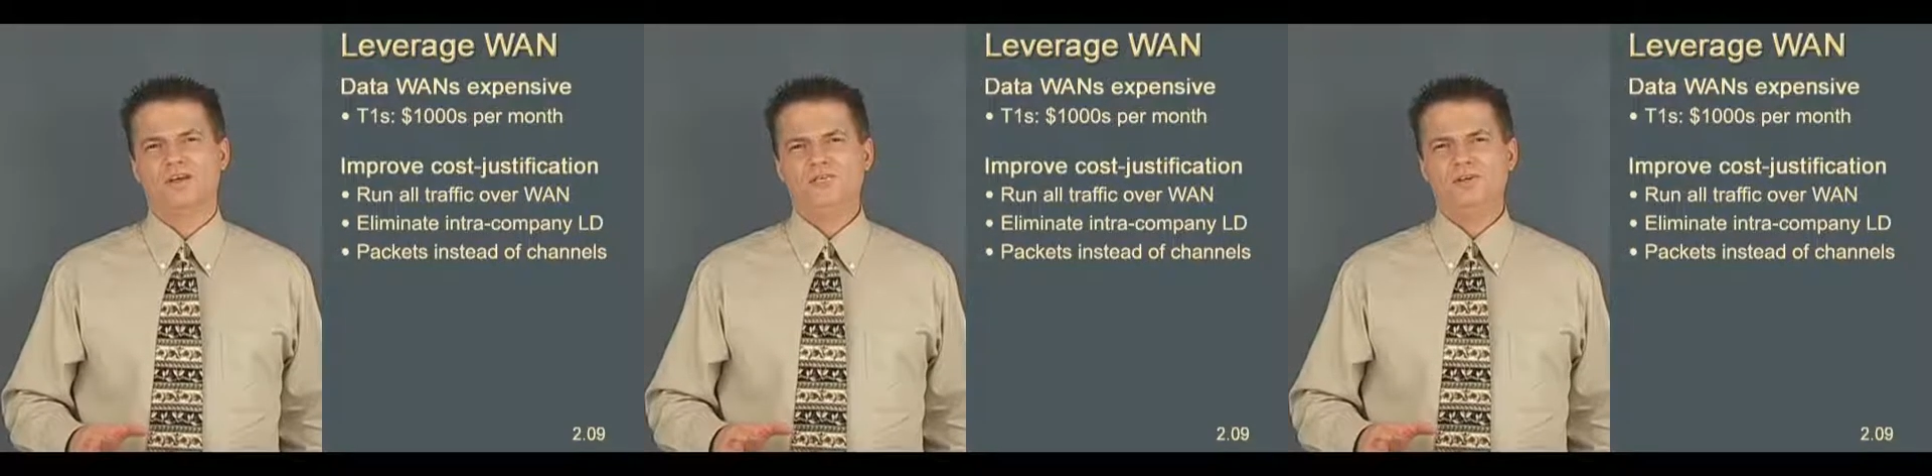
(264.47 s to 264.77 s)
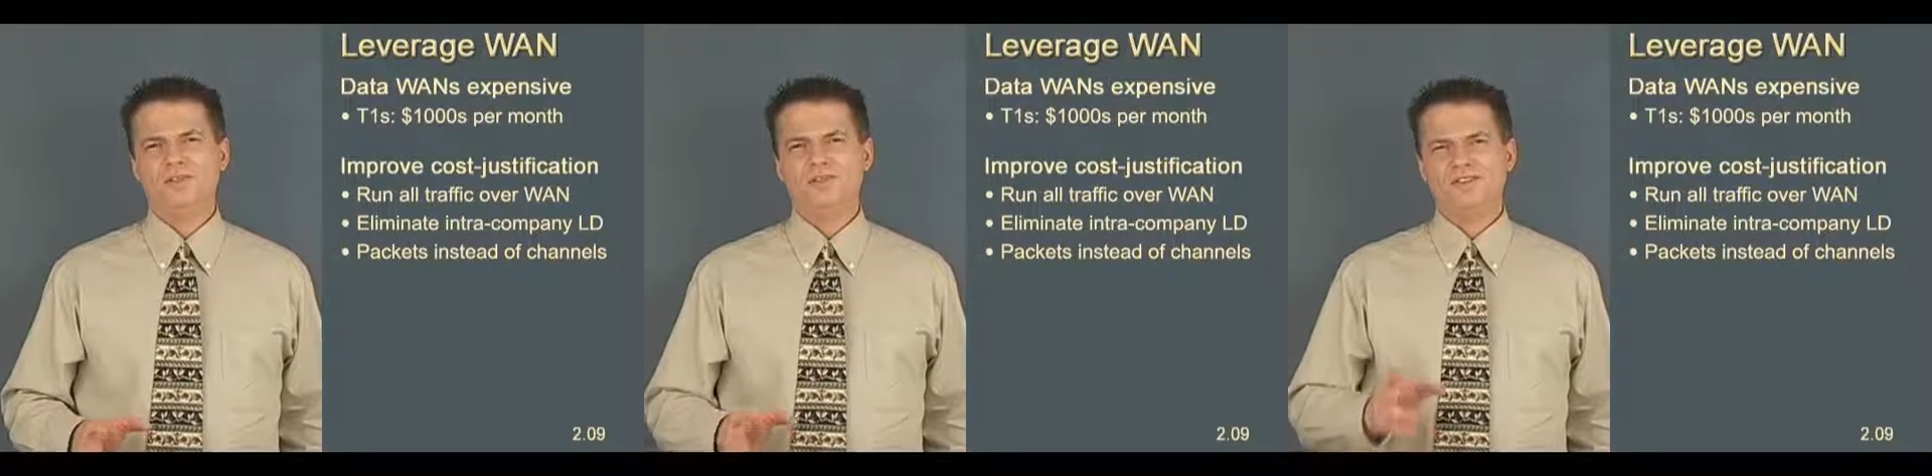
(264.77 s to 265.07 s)
But
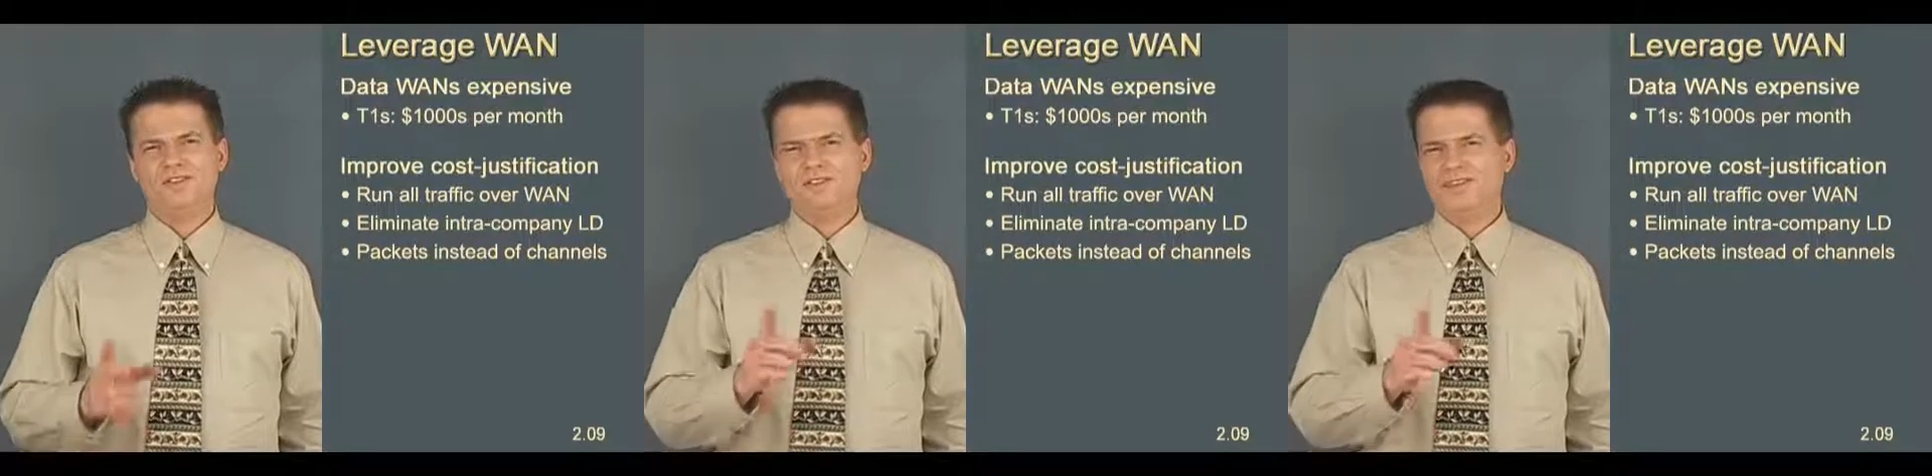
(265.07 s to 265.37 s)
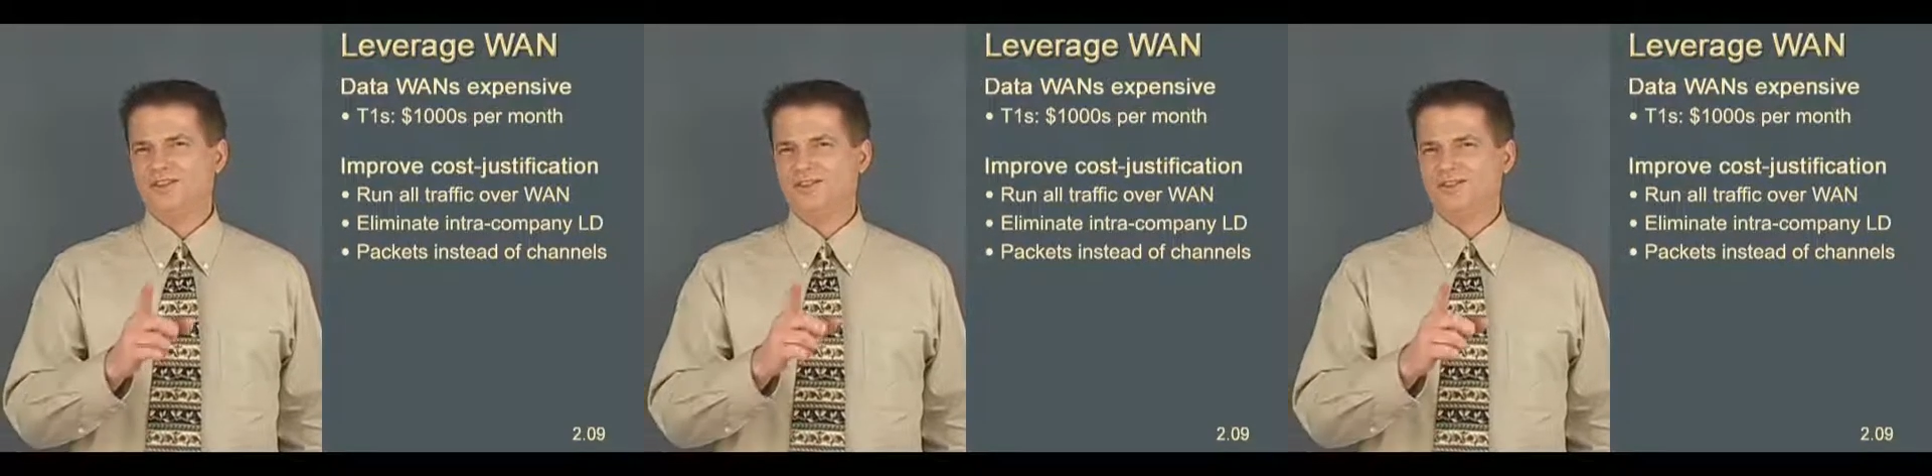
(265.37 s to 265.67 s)
let's just
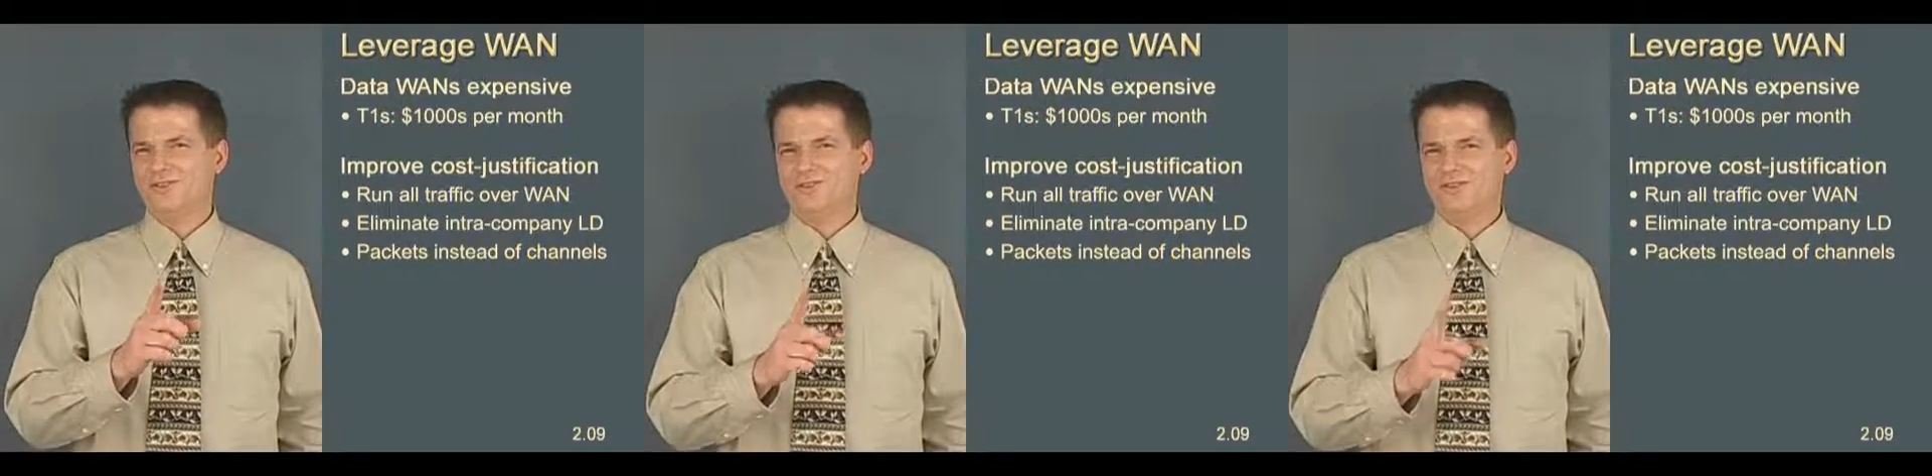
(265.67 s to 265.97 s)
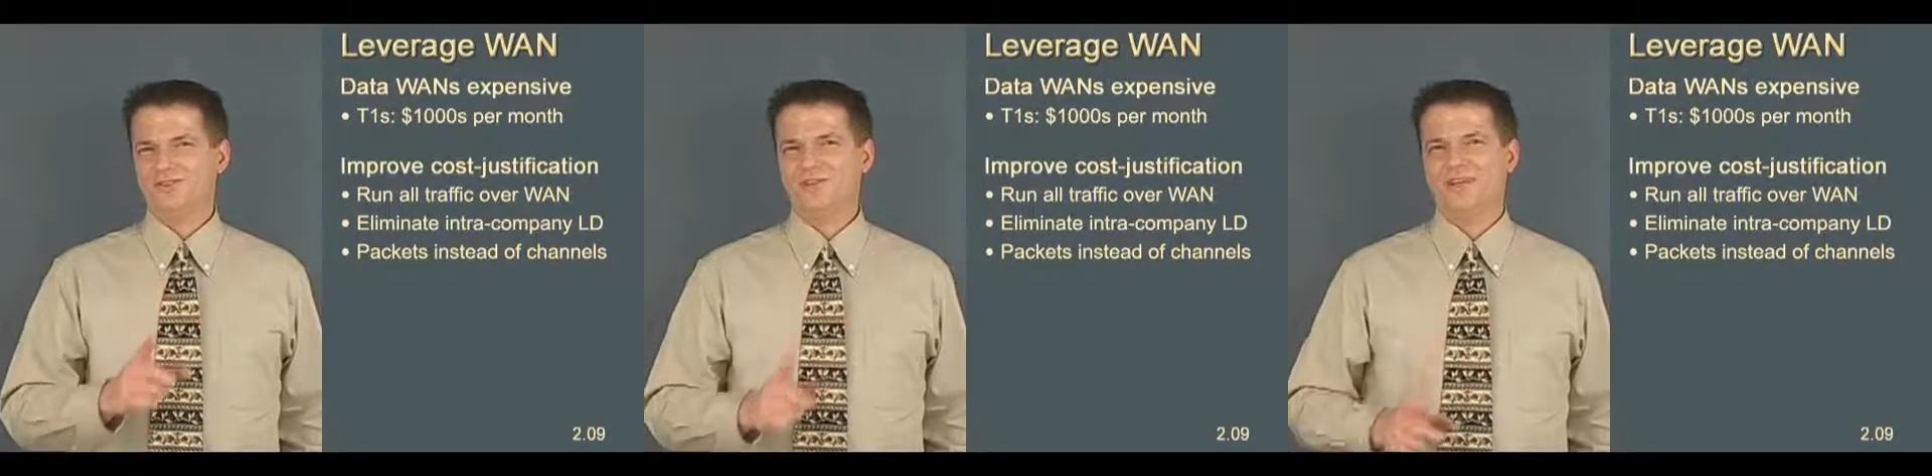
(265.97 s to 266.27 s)
take a closer
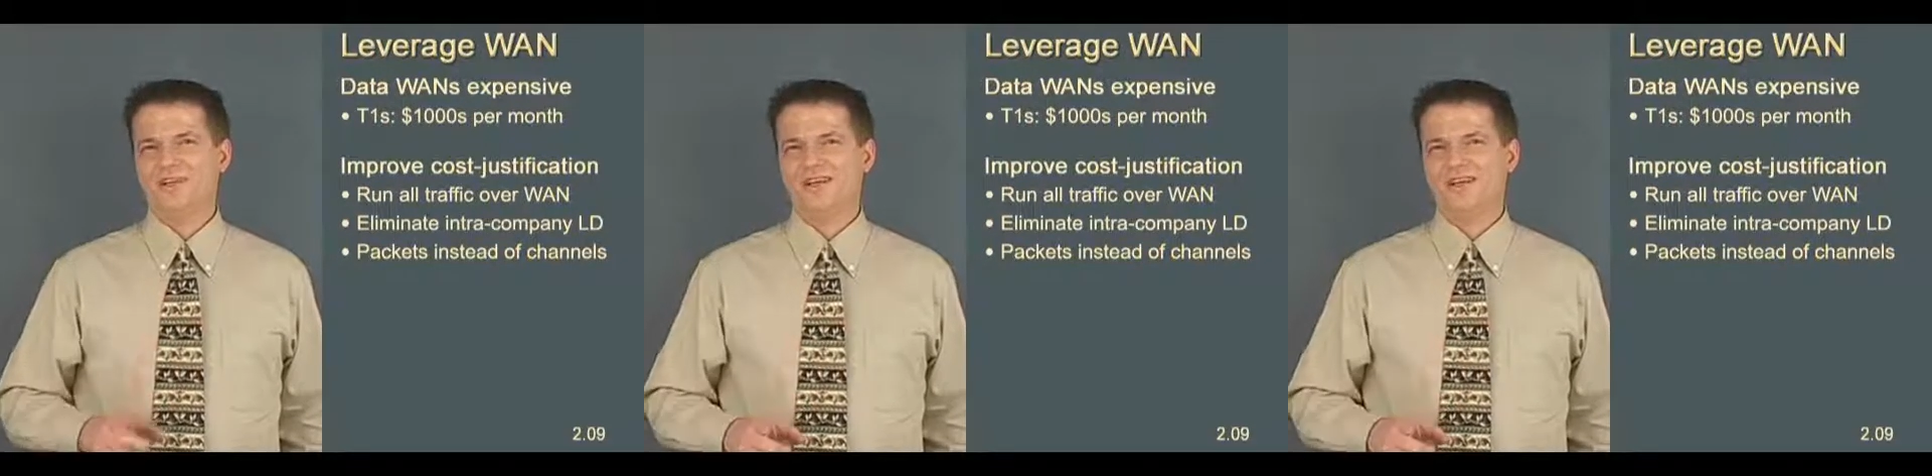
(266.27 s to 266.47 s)
look at